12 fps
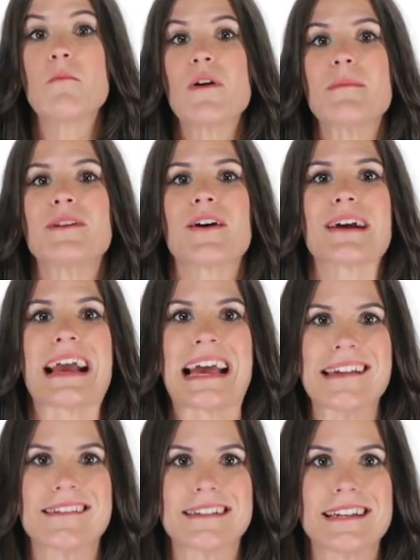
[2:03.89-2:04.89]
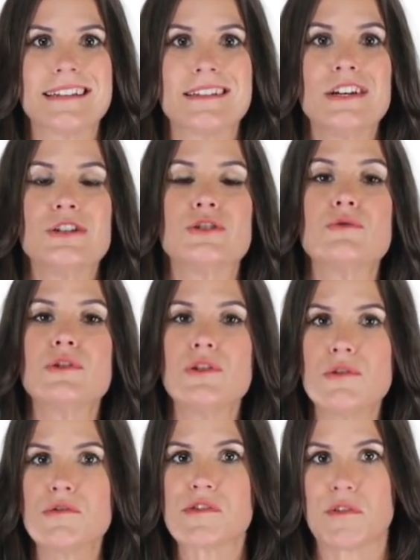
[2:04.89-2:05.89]
Some women are hesitant to
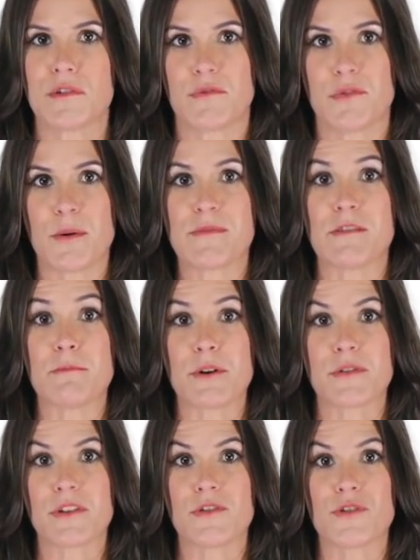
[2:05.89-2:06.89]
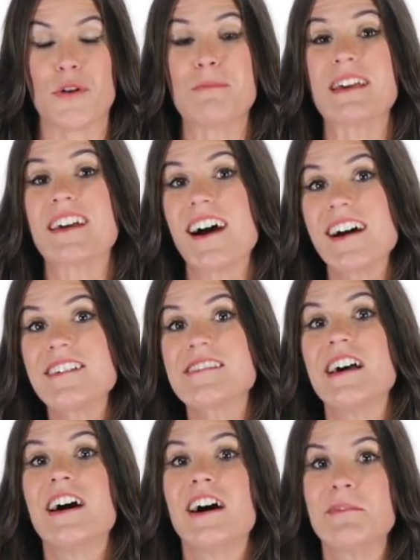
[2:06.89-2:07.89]
use certain forms of birth control
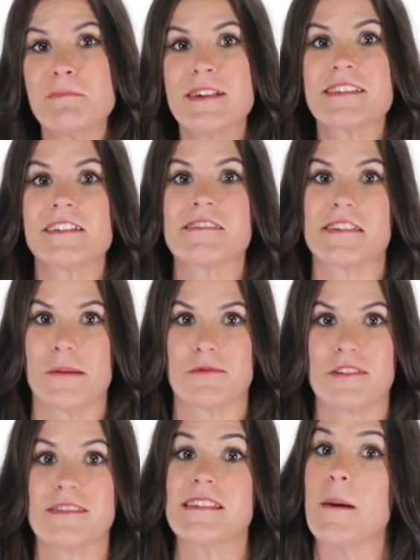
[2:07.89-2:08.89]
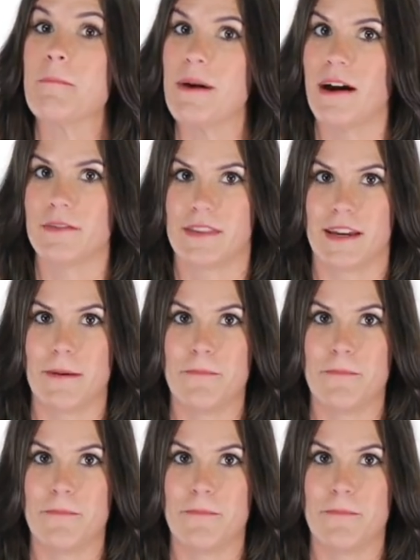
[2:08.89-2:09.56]
because of misconceptions about